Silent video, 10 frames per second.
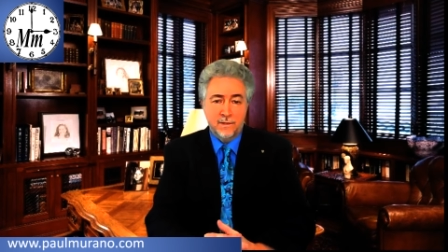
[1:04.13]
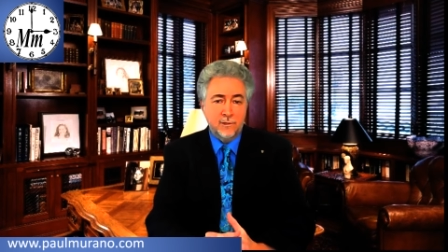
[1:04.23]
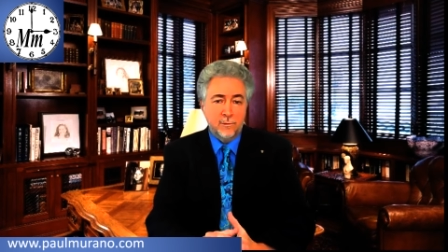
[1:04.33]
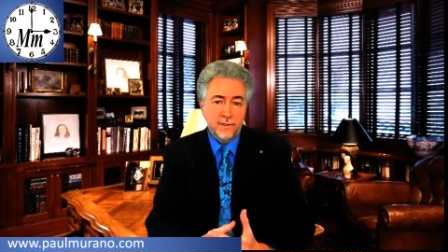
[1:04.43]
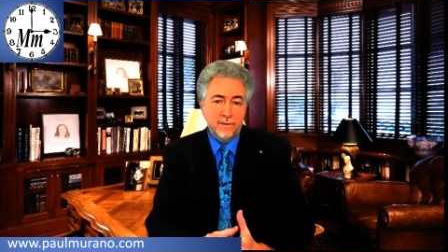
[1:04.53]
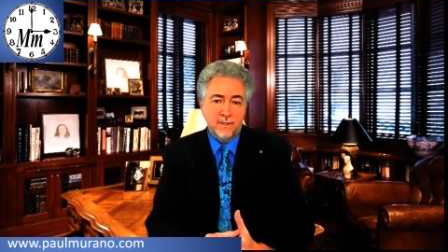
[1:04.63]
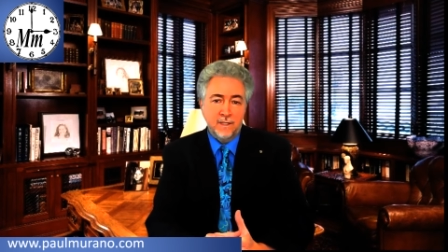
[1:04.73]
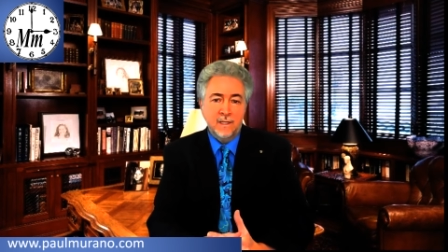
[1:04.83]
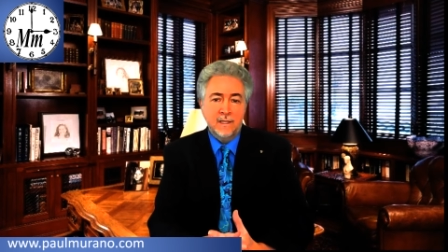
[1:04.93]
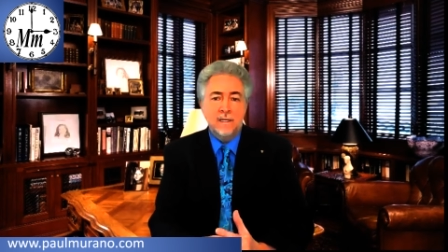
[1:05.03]
in their
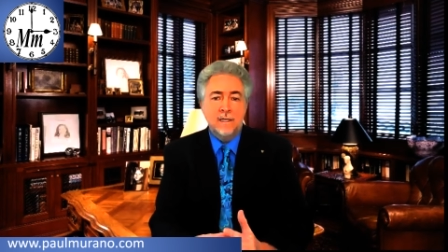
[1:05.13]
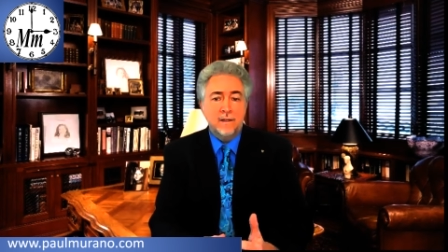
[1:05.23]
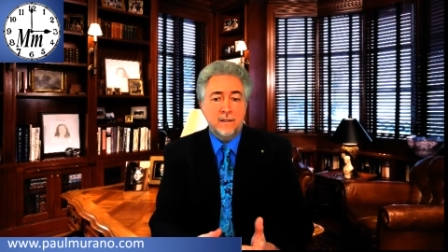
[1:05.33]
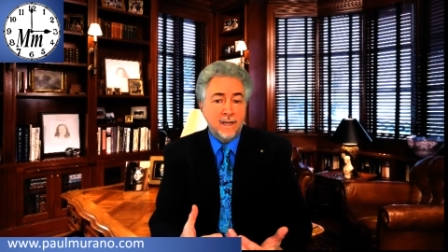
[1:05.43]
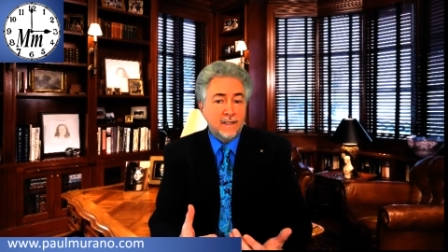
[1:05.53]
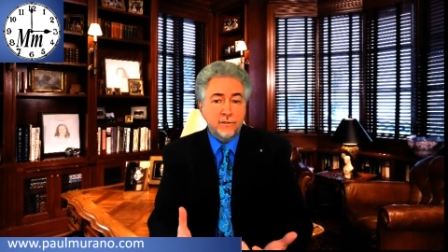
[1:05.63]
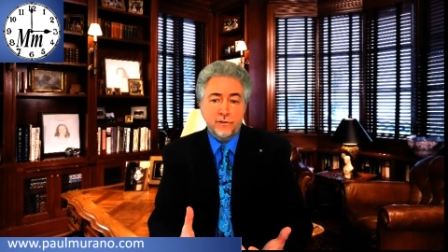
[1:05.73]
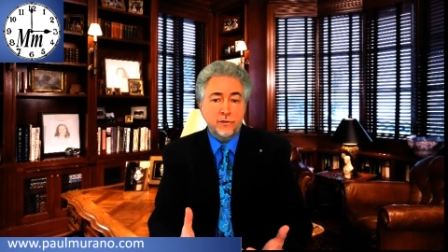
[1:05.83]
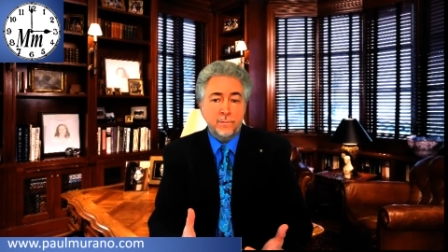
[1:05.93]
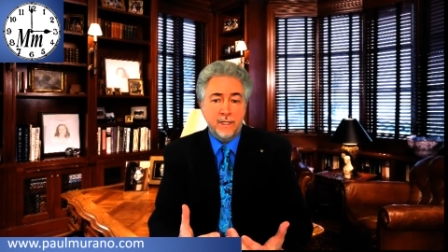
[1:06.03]
music, the message
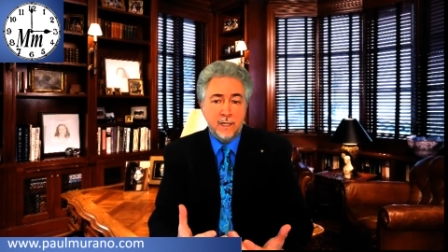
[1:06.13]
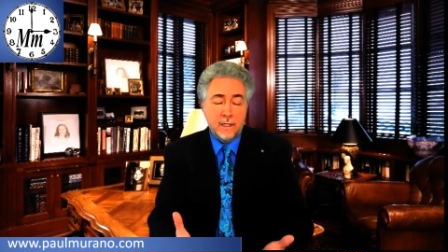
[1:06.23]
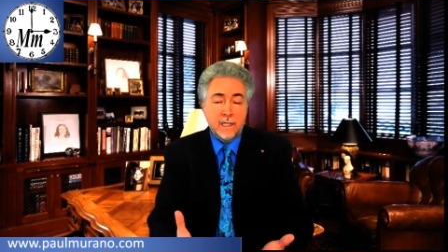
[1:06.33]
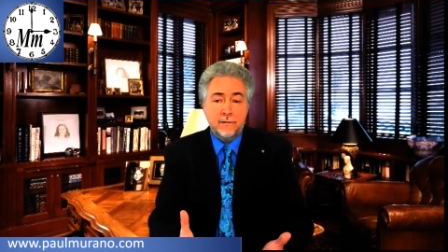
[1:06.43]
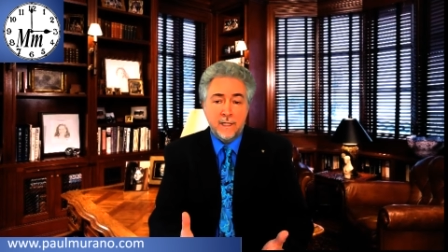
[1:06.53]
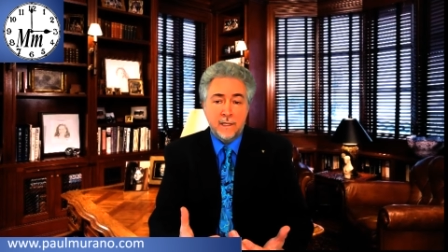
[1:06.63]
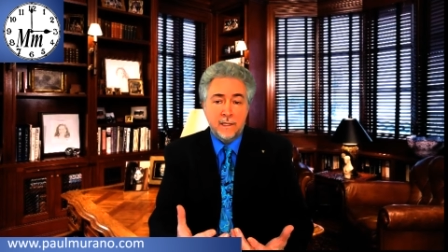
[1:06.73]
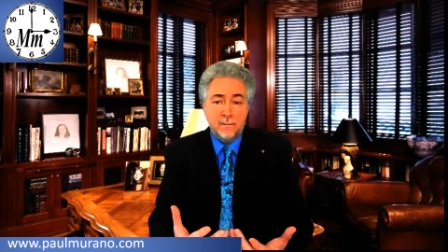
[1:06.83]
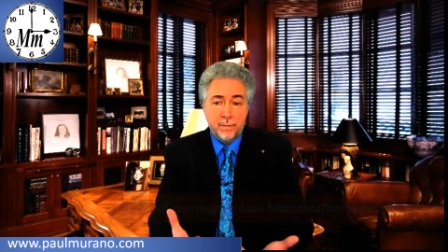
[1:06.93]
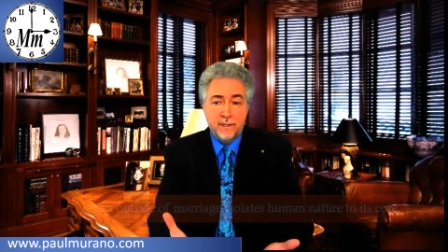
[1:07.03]
should be clear and
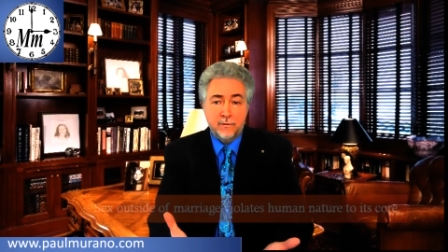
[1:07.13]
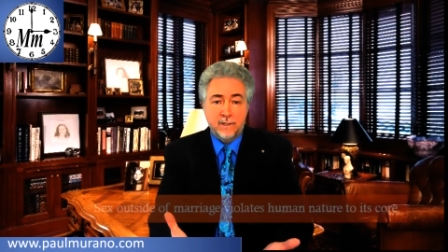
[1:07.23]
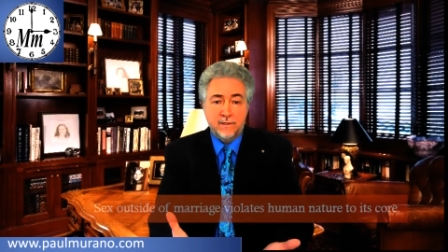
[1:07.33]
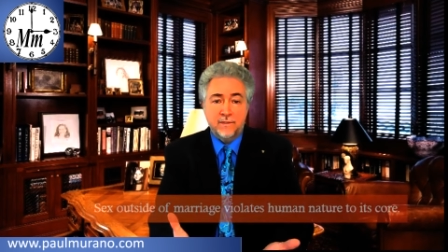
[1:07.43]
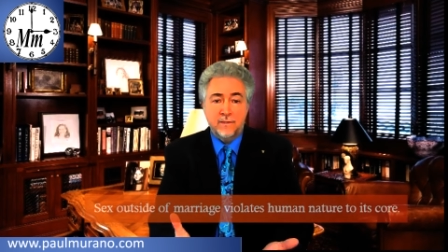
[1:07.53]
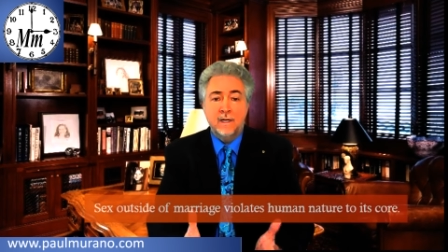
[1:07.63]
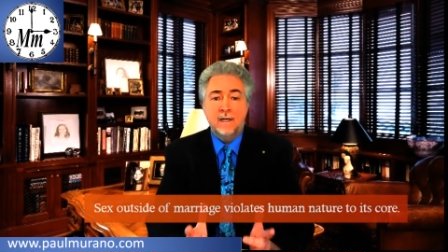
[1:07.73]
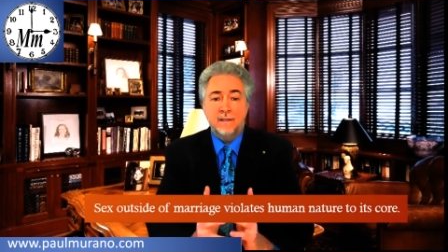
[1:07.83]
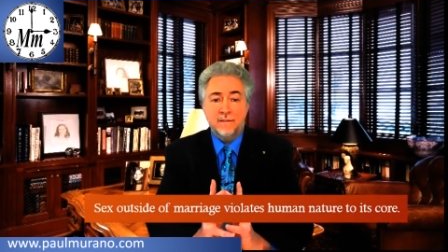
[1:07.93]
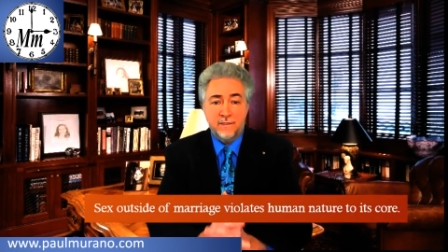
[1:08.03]
unambiguous.
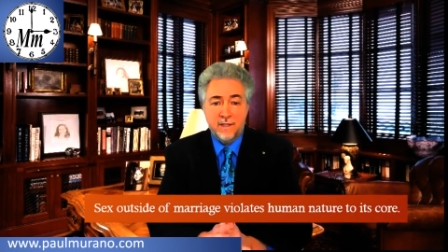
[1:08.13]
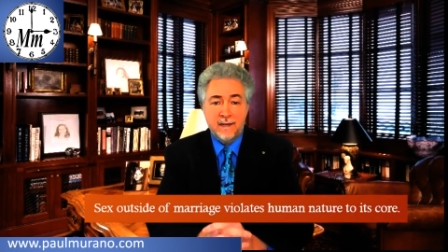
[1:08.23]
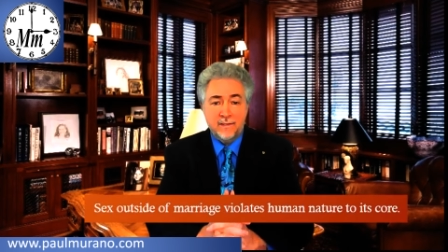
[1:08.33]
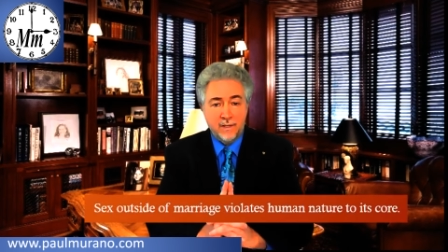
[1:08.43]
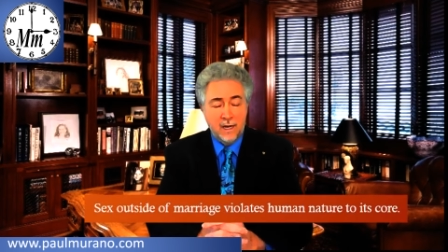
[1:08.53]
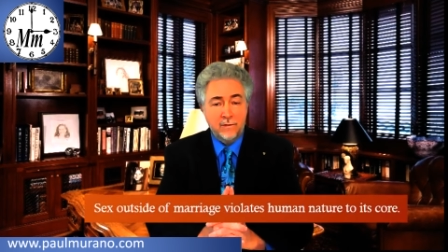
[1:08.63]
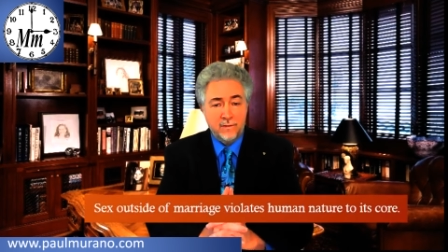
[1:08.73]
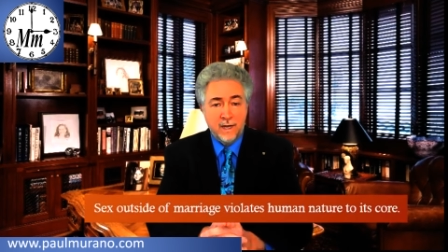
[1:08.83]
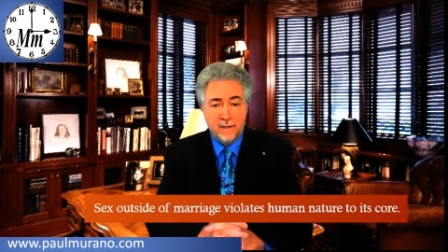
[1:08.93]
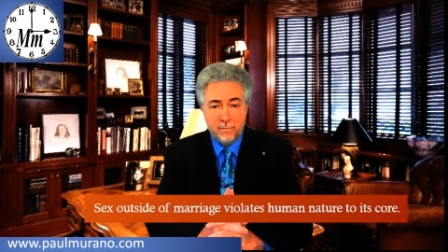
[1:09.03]
Sex
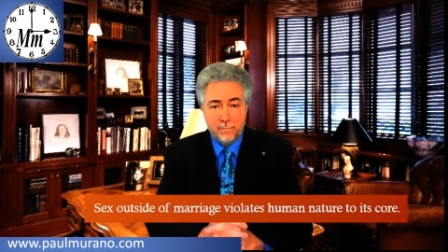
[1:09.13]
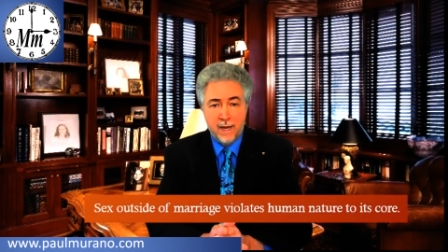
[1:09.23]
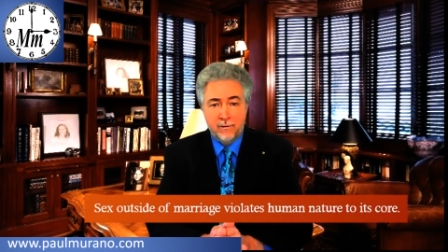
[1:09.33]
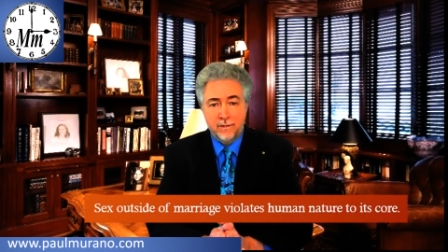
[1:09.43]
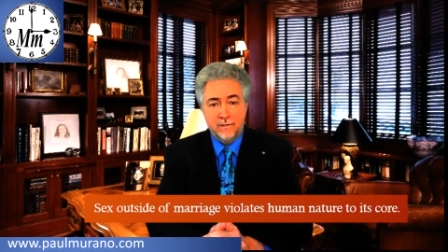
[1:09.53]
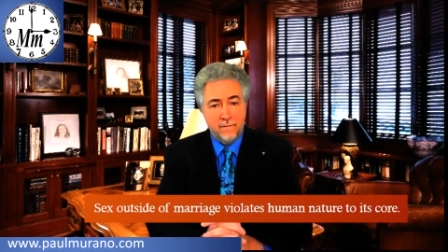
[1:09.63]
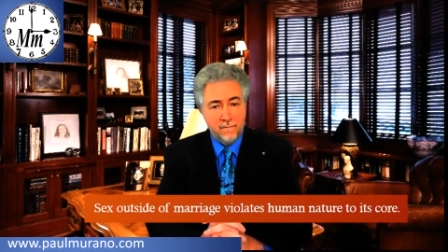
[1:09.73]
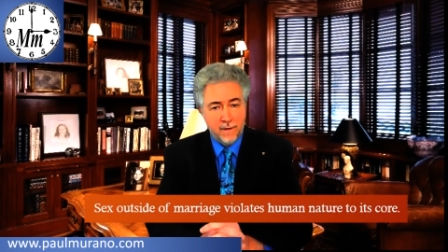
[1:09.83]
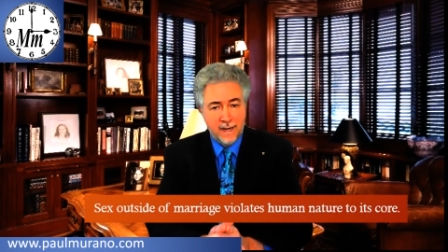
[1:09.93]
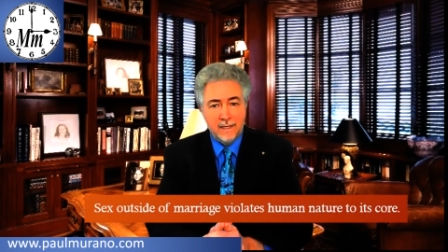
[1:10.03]
outside of marriage
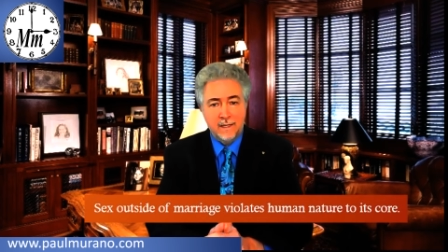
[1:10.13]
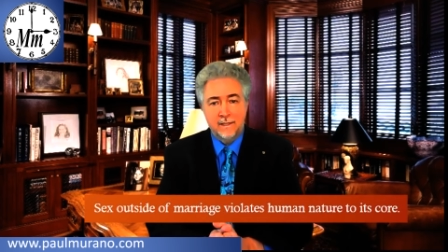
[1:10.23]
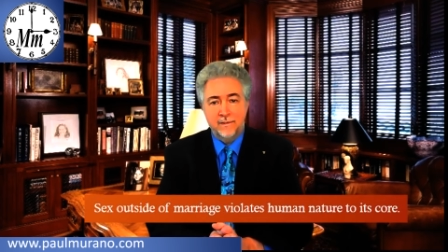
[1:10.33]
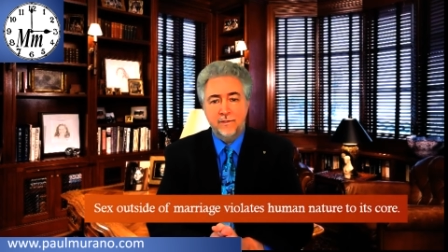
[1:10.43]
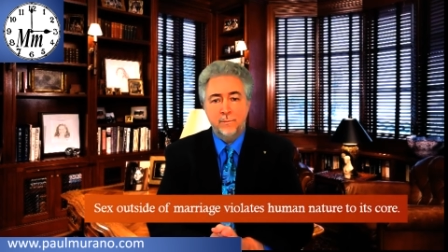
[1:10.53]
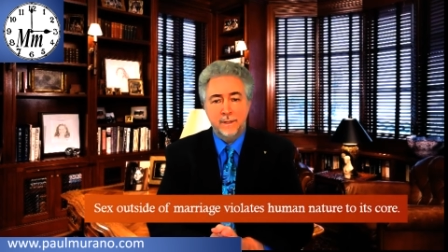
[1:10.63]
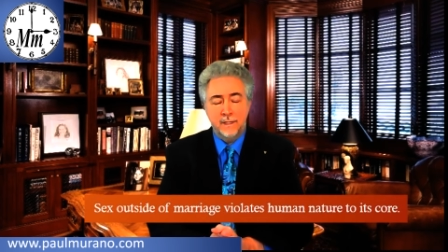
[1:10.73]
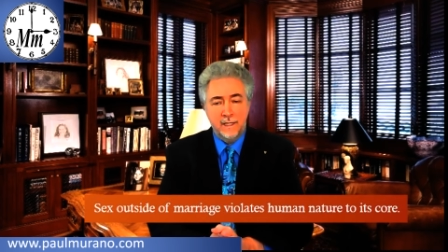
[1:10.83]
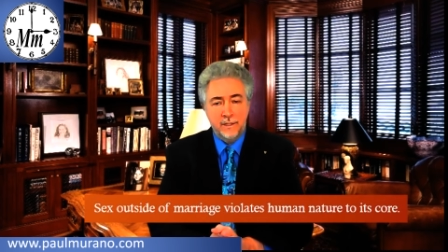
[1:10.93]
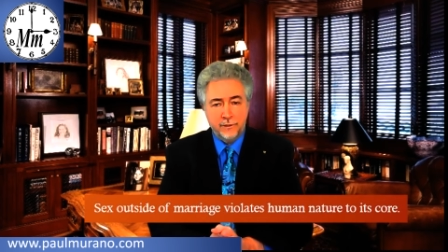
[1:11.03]
violates human
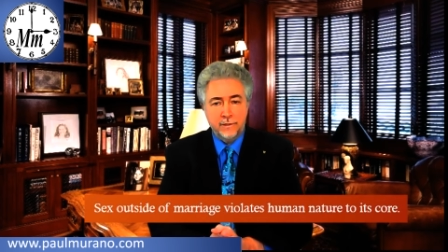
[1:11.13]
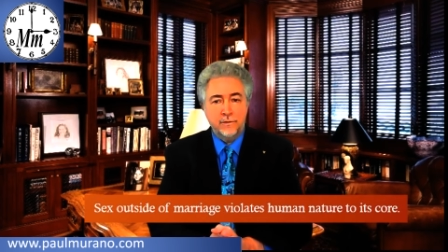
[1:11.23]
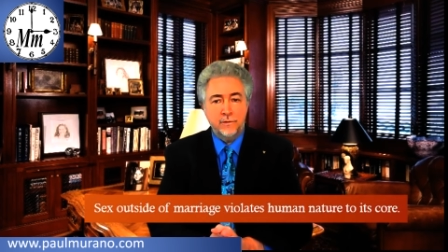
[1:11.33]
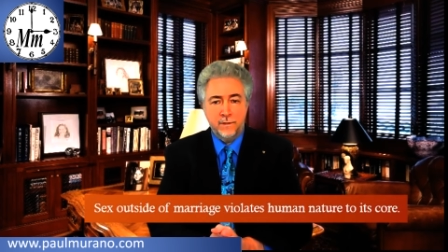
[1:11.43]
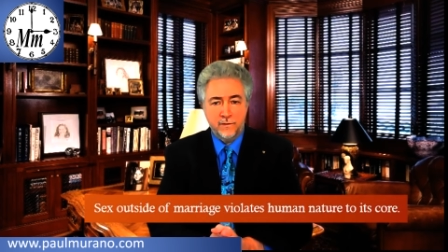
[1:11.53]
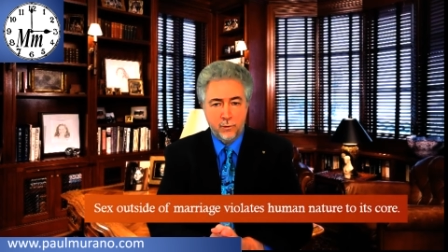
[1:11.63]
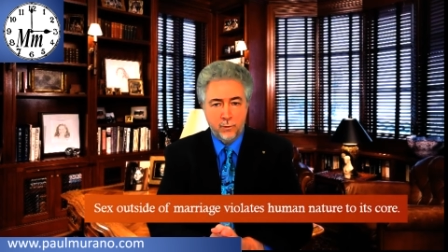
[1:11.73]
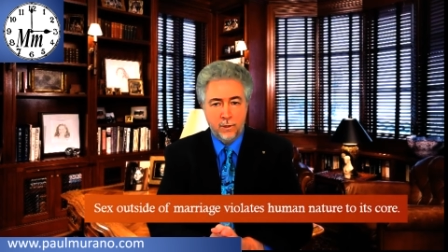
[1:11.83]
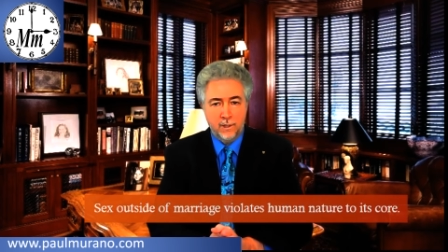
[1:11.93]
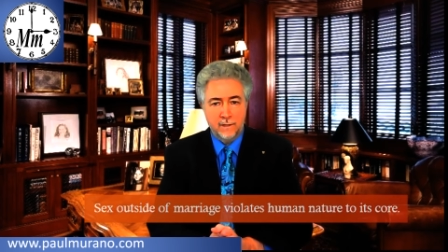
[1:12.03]
nature to its
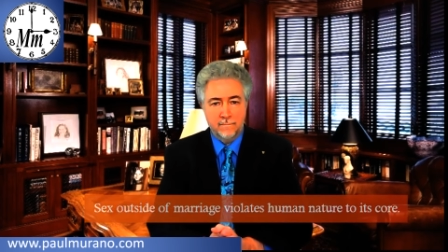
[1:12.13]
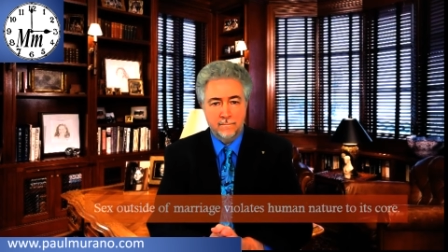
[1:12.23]
core.